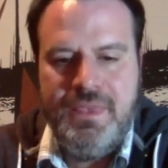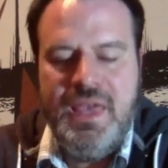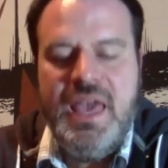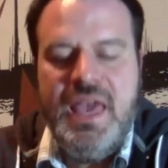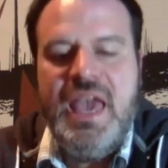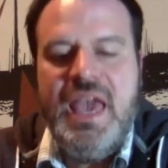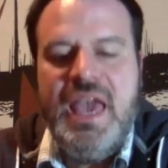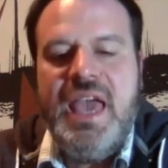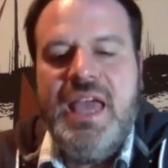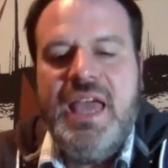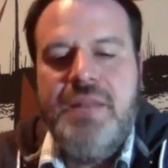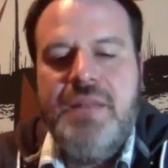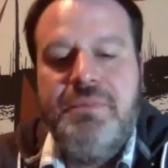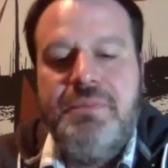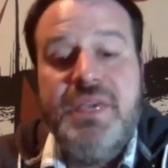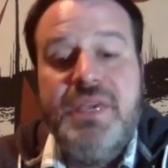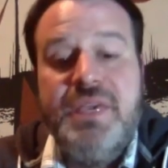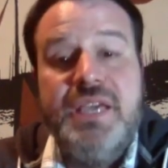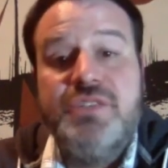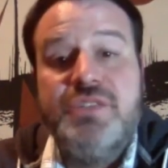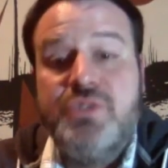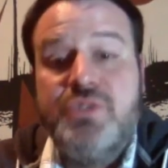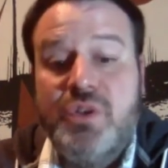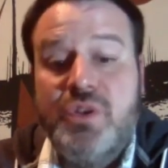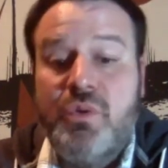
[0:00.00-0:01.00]
And it begins
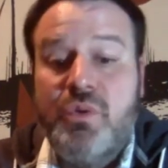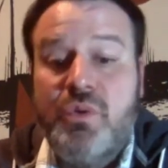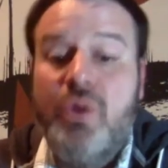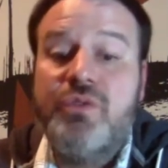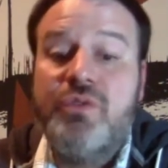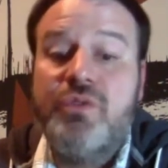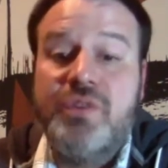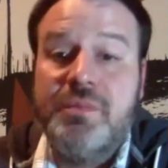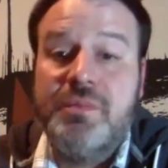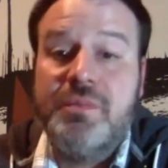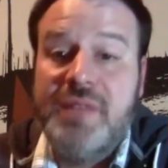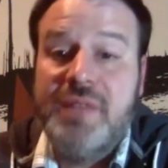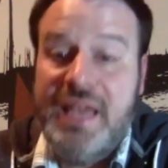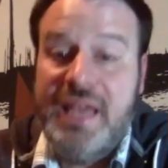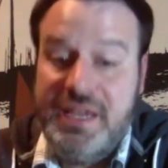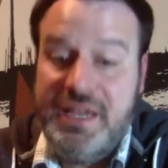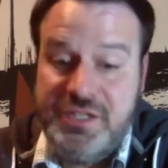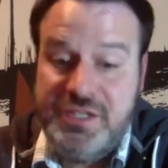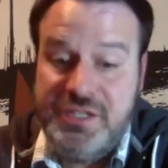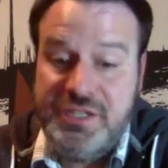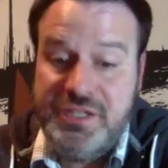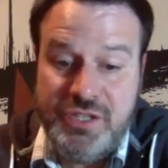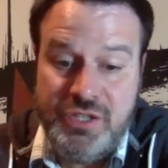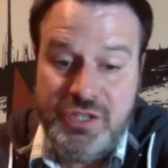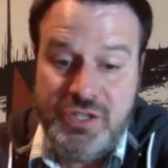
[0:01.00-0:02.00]
with a quote from
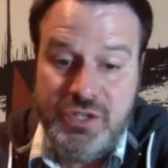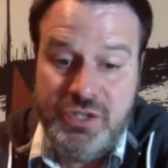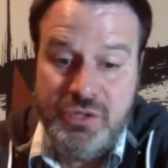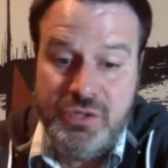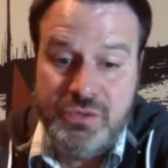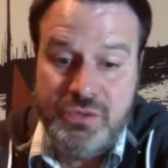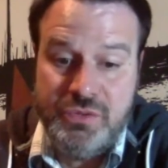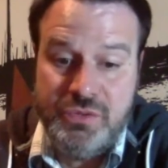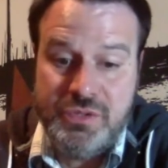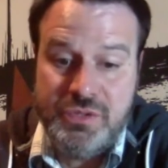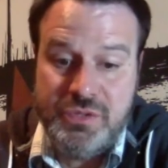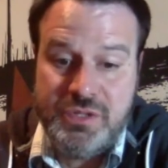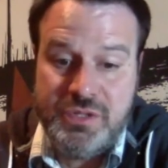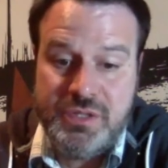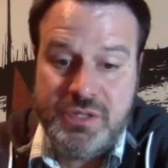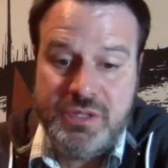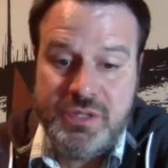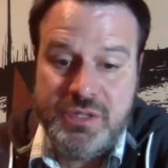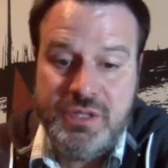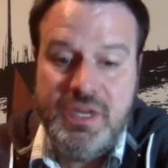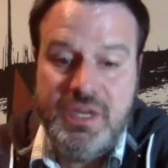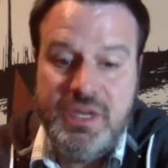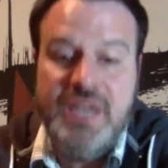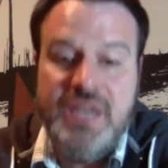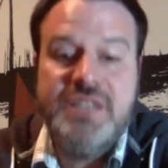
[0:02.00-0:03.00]
Langston Hughes
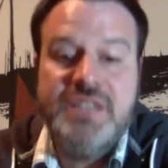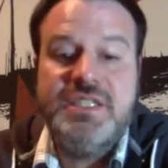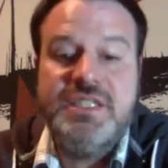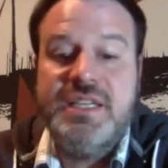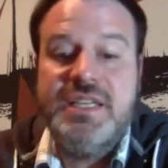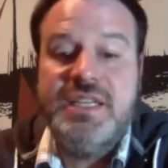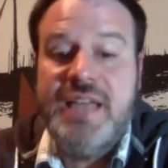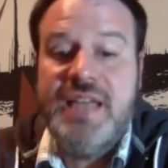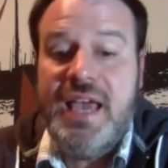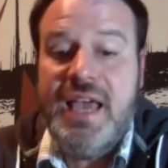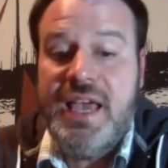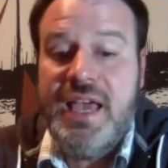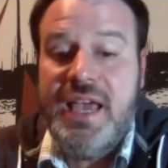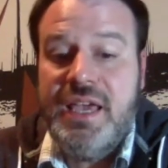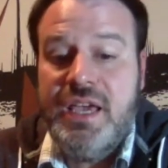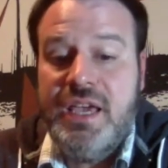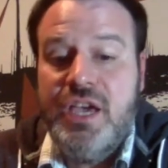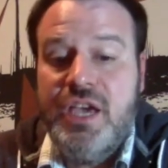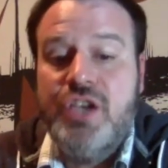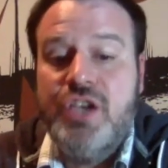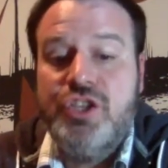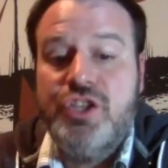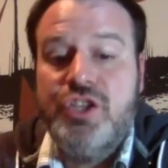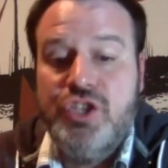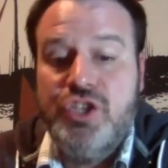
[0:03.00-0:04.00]
Today
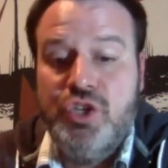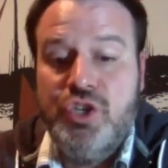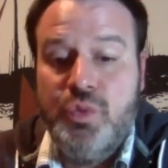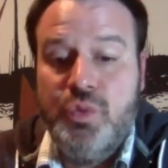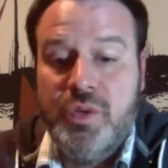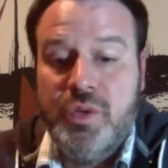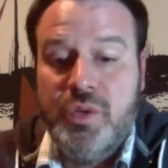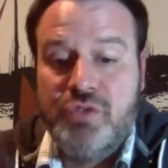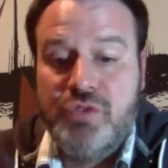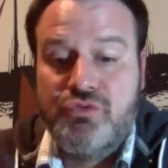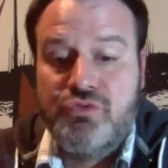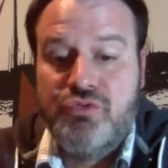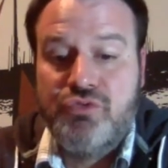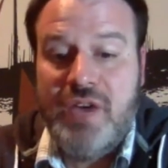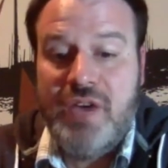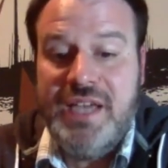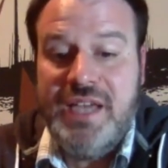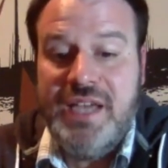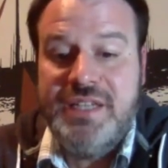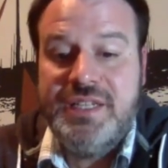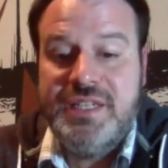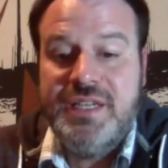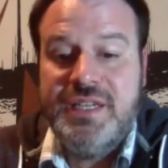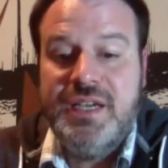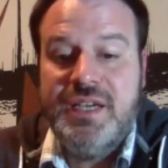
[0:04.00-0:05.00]
you will
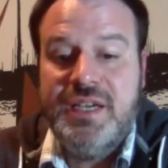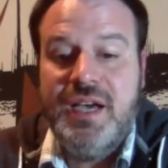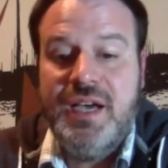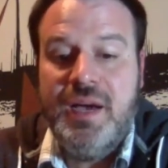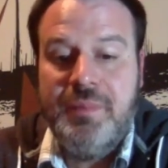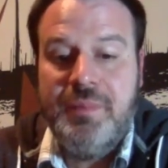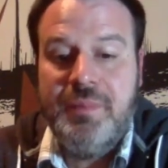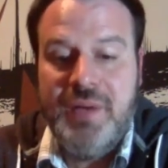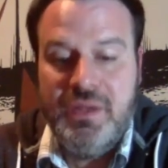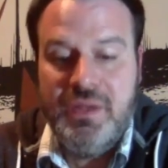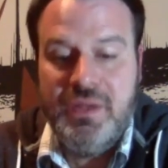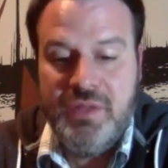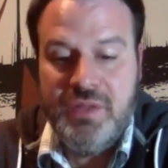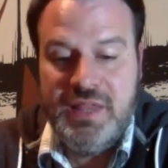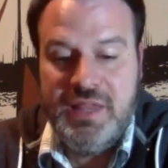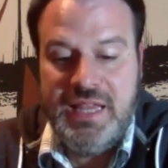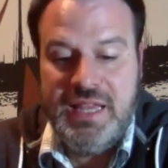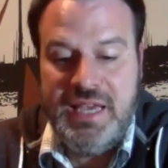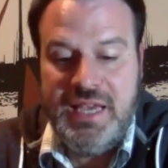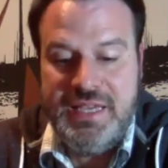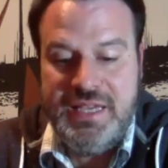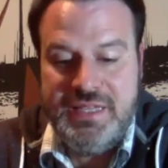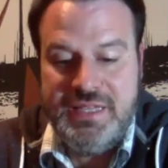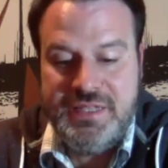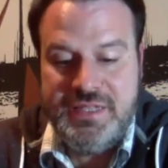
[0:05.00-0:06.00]
write about
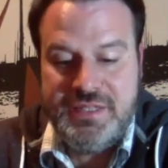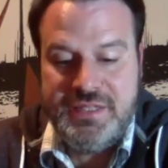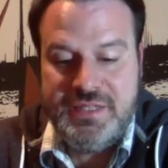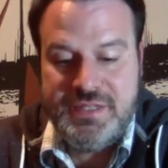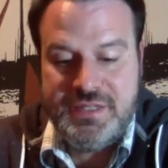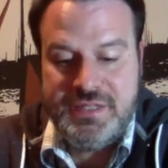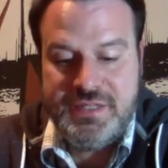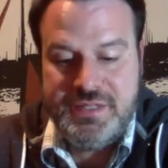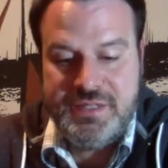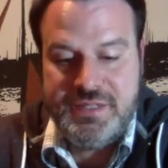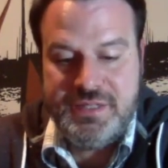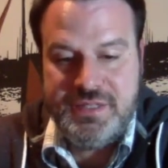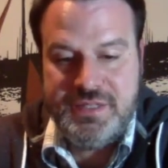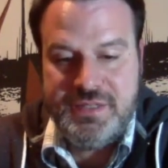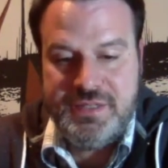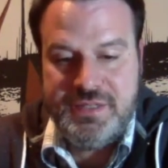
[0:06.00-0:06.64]
lights.